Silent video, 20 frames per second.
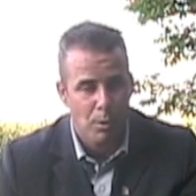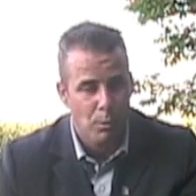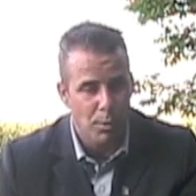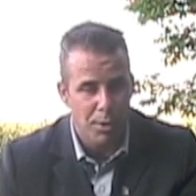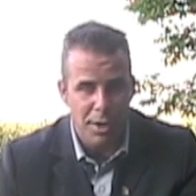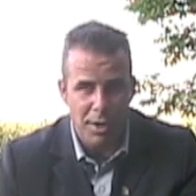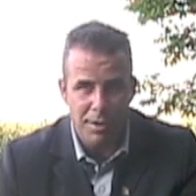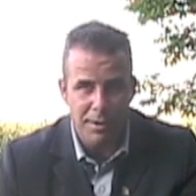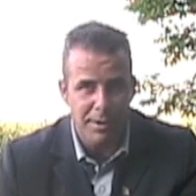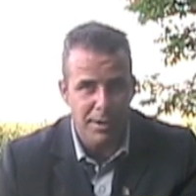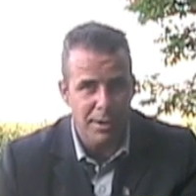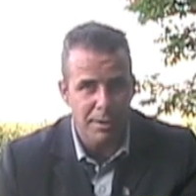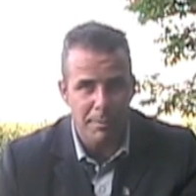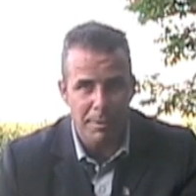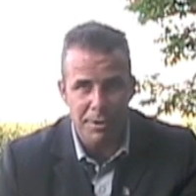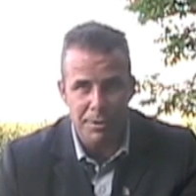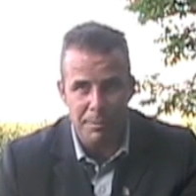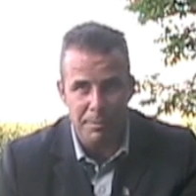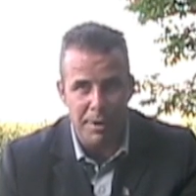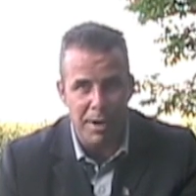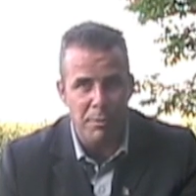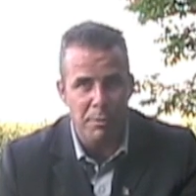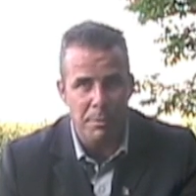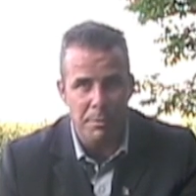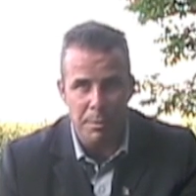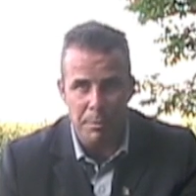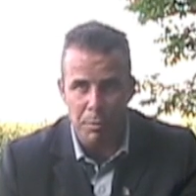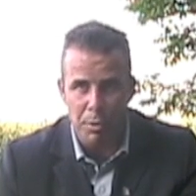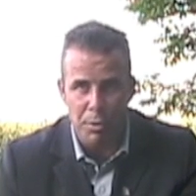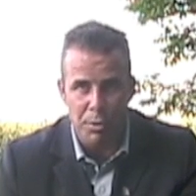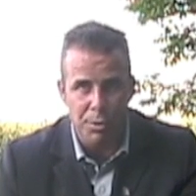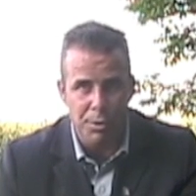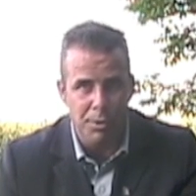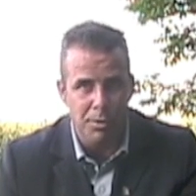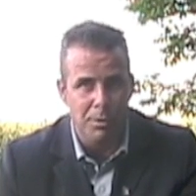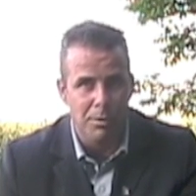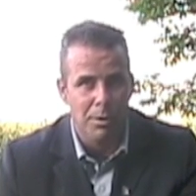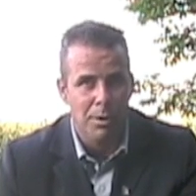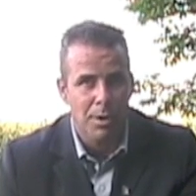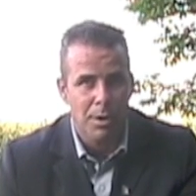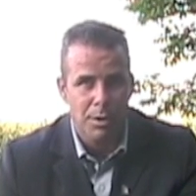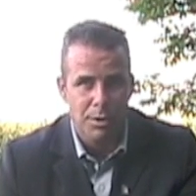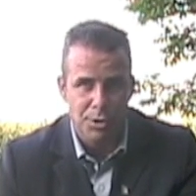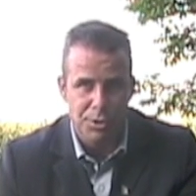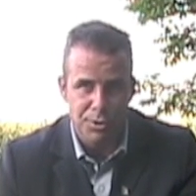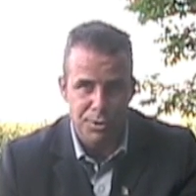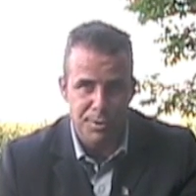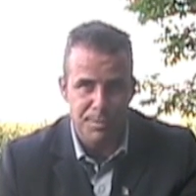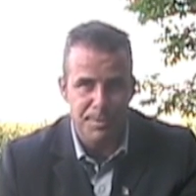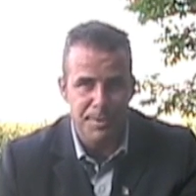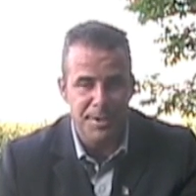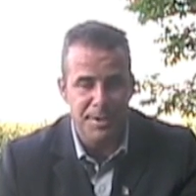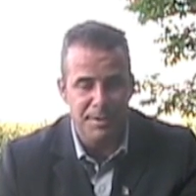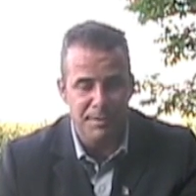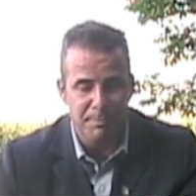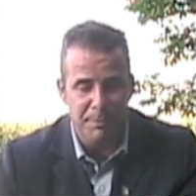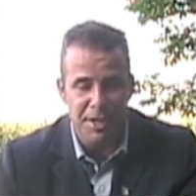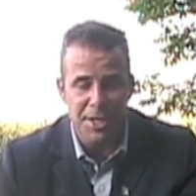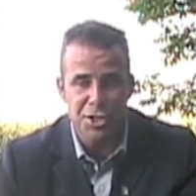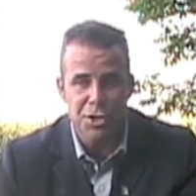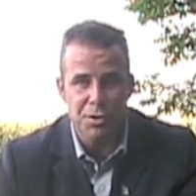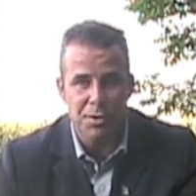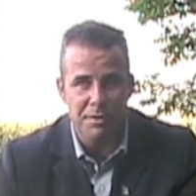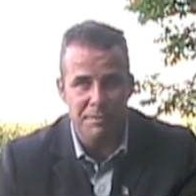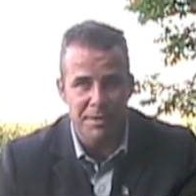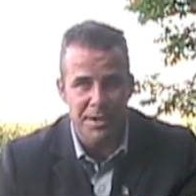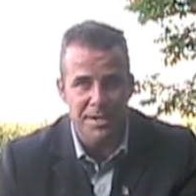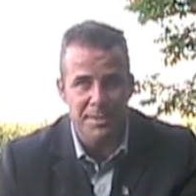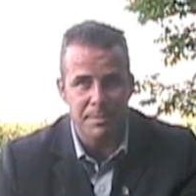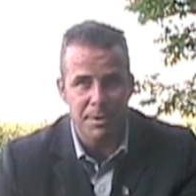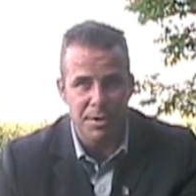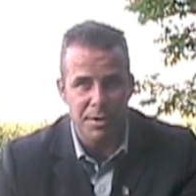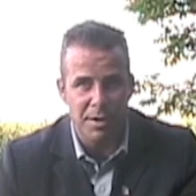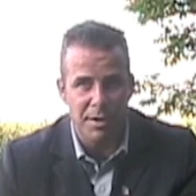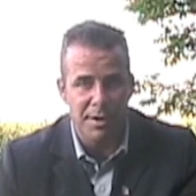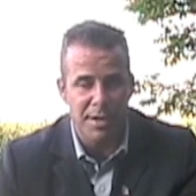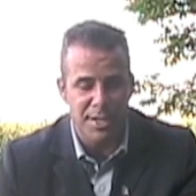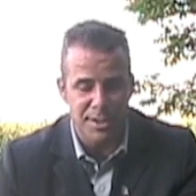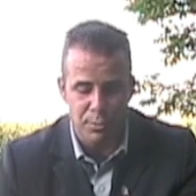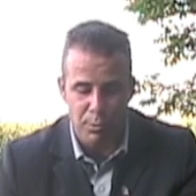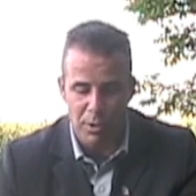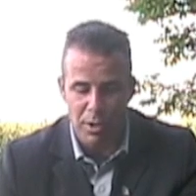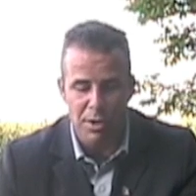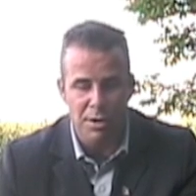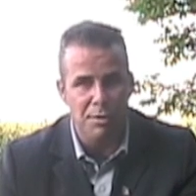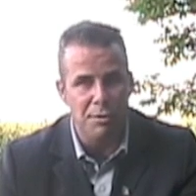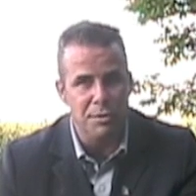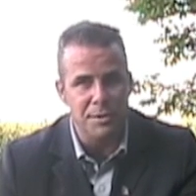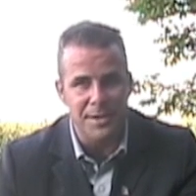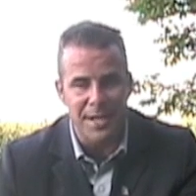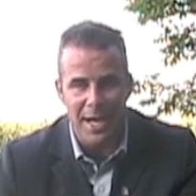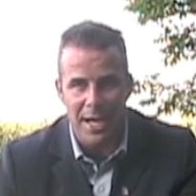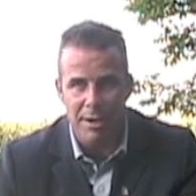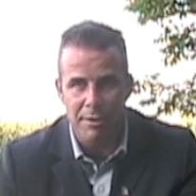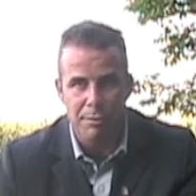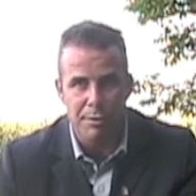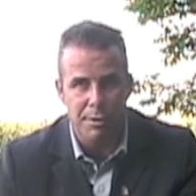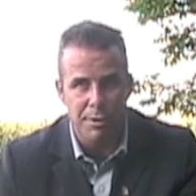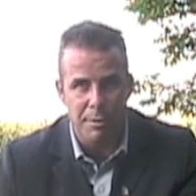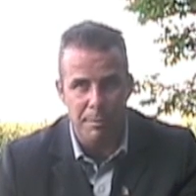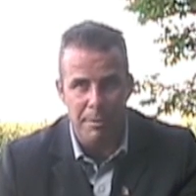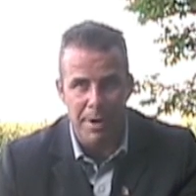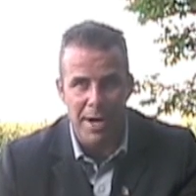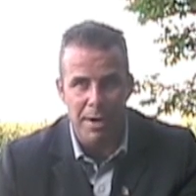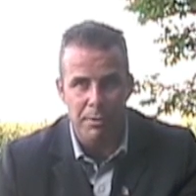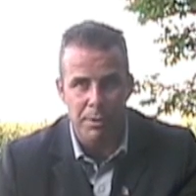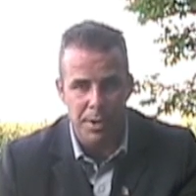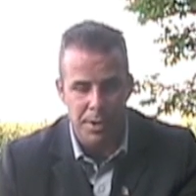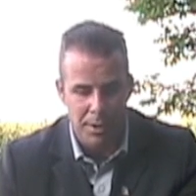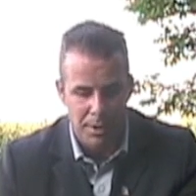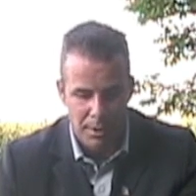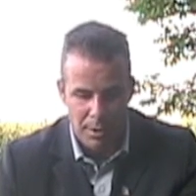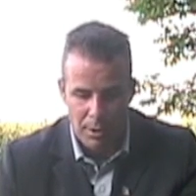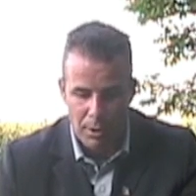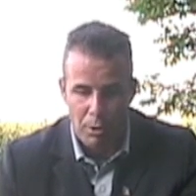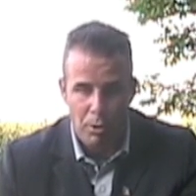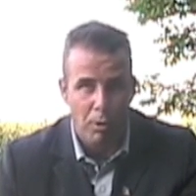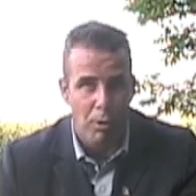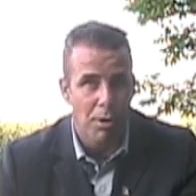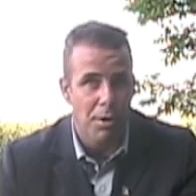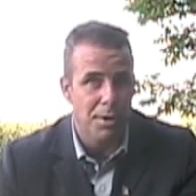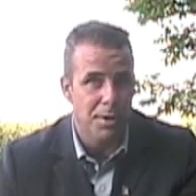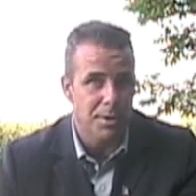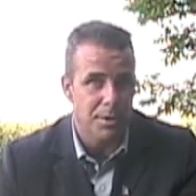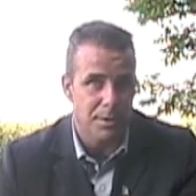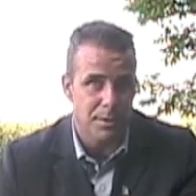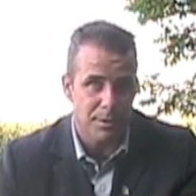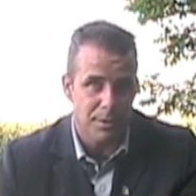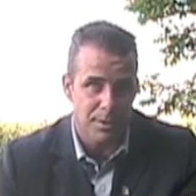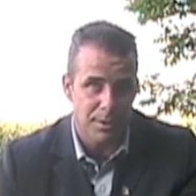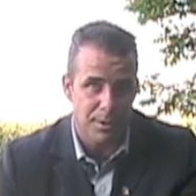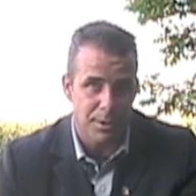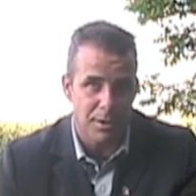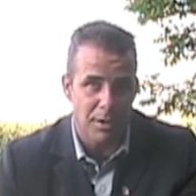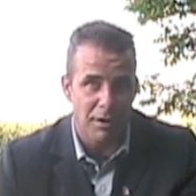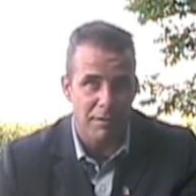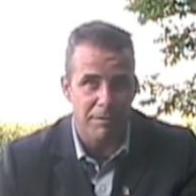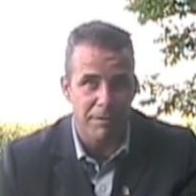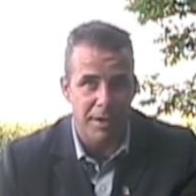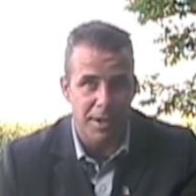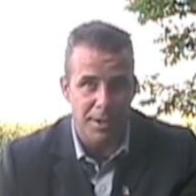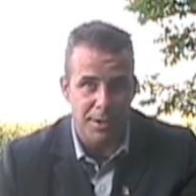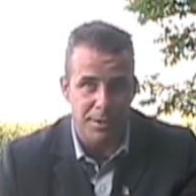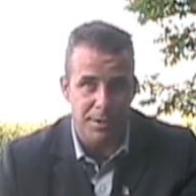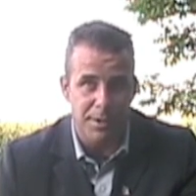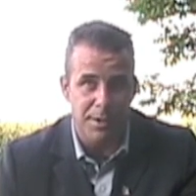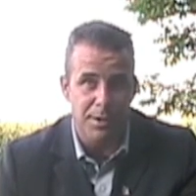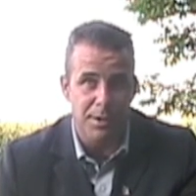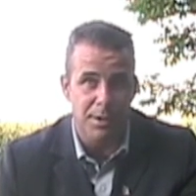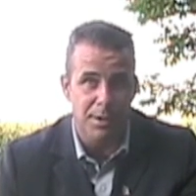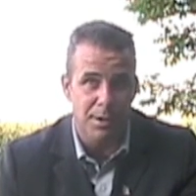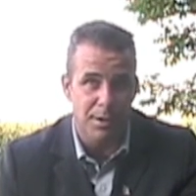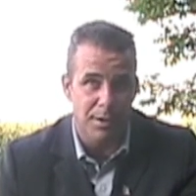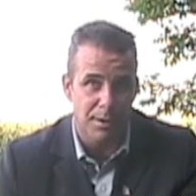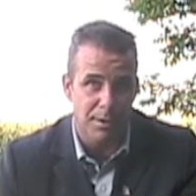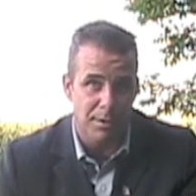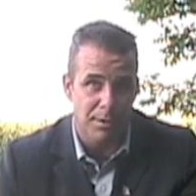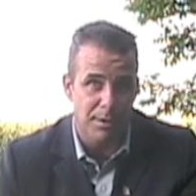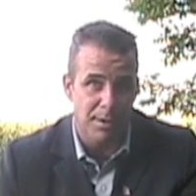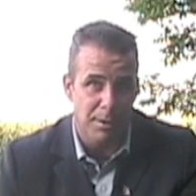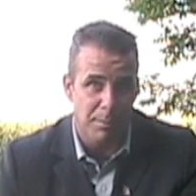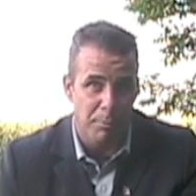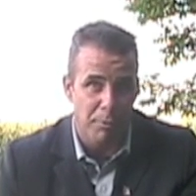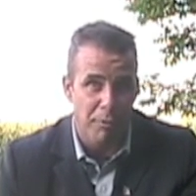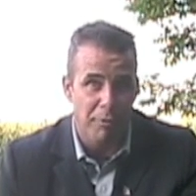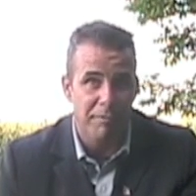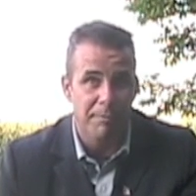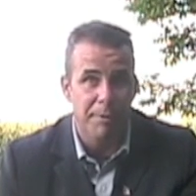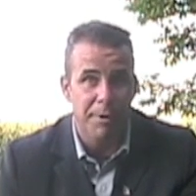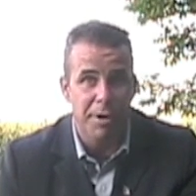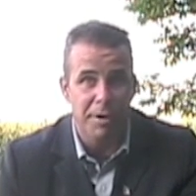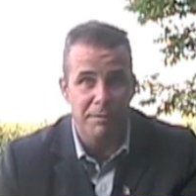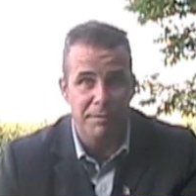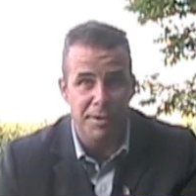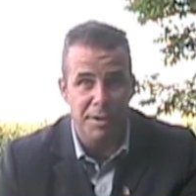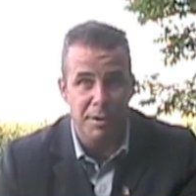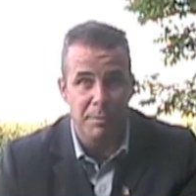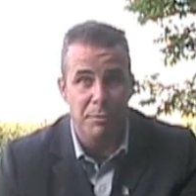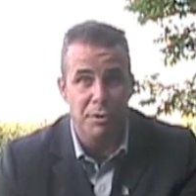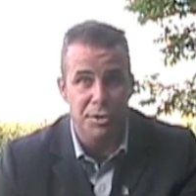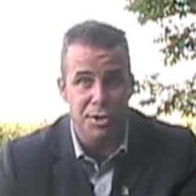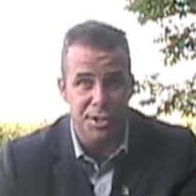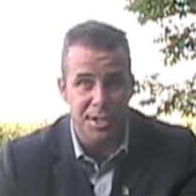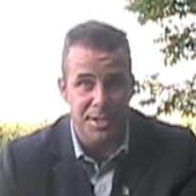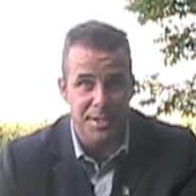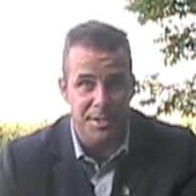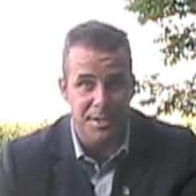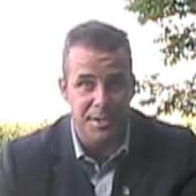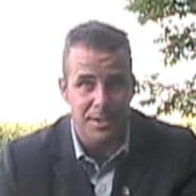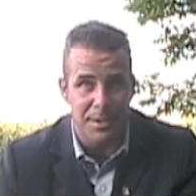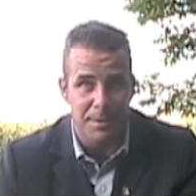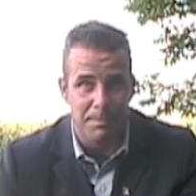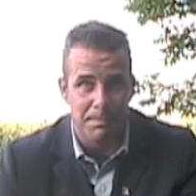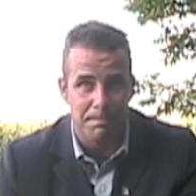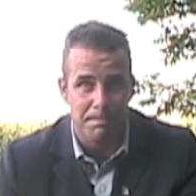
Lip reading: We got to think about the Barrie Memorial, which has been major investment done as well on the scanner in the Barrie, or stuff like the improvement of the emergency.